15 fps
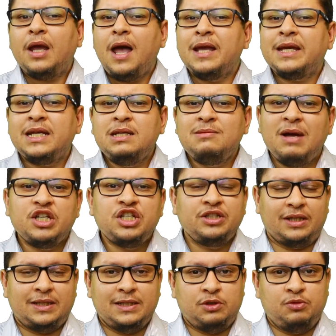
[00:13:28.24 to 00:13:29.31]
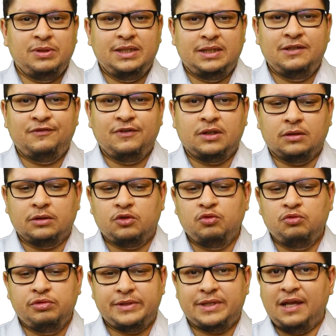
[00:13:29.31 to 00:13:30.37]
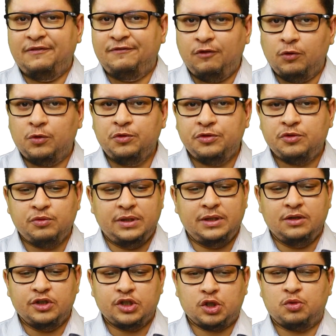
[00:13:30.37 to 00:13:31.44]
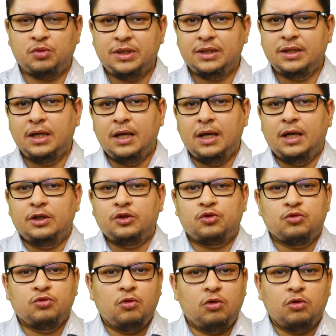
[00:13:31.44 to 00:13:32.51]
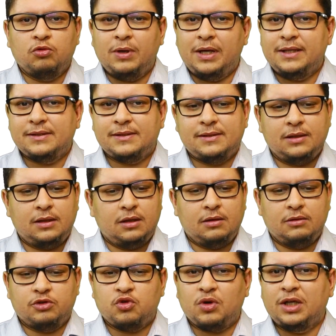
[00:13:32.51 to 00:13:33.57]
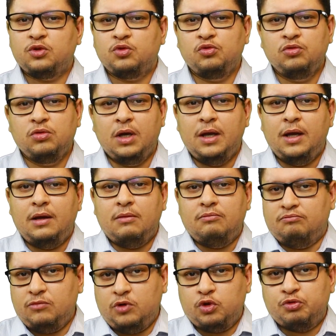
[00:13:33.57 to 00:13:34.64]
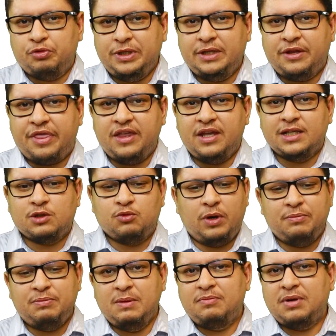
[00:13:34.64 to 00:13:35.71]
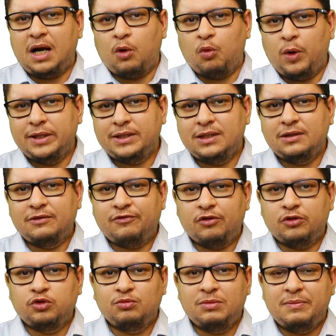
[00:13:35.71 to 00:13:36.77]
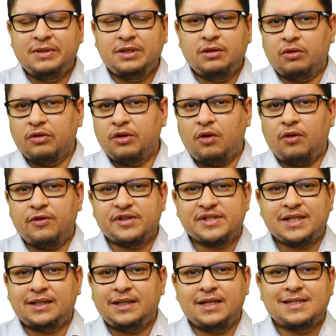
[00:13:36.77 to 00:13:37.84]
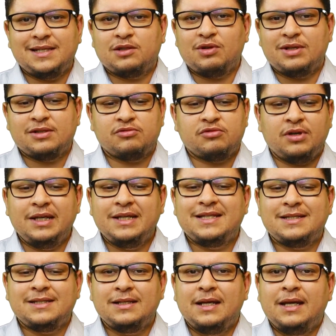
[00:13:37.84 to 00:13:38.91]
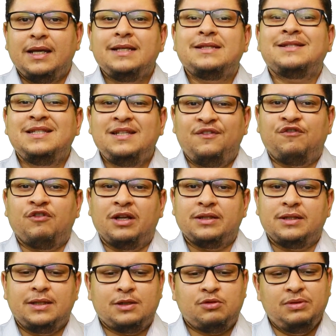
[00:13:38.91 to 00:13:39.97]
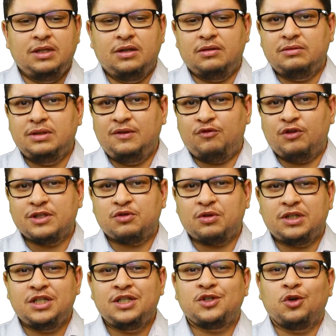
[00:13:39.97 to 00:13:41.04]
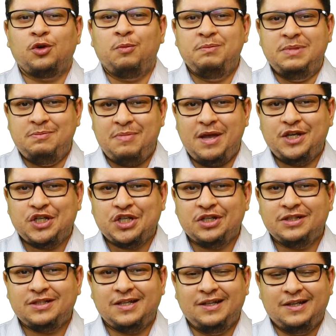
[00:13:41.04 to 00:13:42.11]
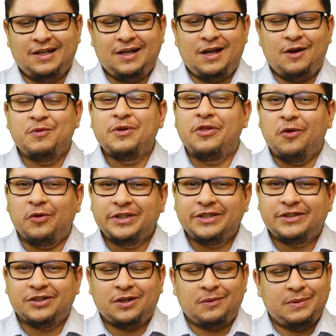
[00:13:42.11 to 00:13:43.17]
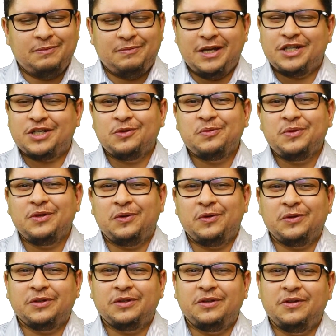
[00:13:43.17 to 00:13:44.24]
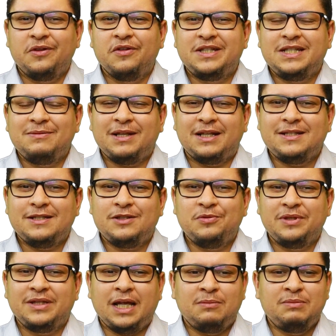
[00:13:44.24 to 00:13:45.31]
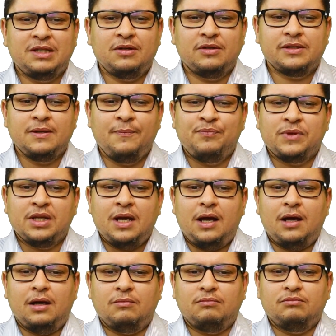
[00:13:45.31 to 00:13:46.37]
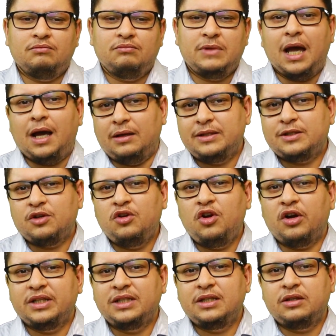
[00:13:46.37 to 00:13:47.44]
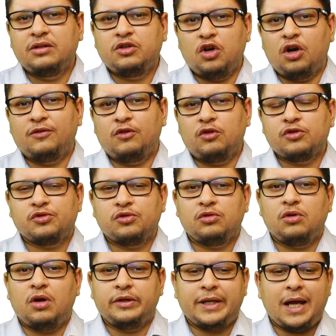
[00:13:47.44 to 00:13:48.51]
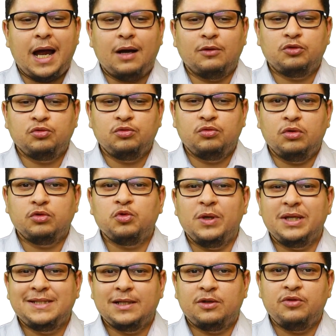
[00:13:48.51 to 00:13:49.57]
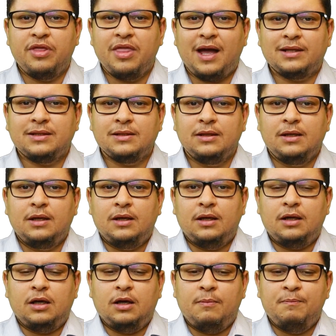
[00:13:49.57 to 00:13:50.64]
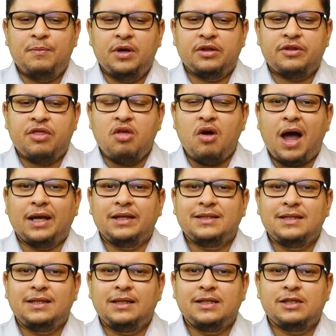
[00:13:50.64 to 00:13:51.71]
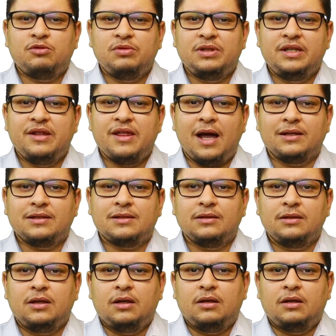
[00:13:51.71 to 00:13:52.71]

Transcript: I can imagine that it's really difficult to stay focused within a screen, to always try to read things when people are waiting for you, maybe on the other side, etc., etc. It's different. It's really a different strategy. So be patient with the auditor. Be patient with all the team that is doing that, because it's a learning curve also on how to execute that. But the idea is really that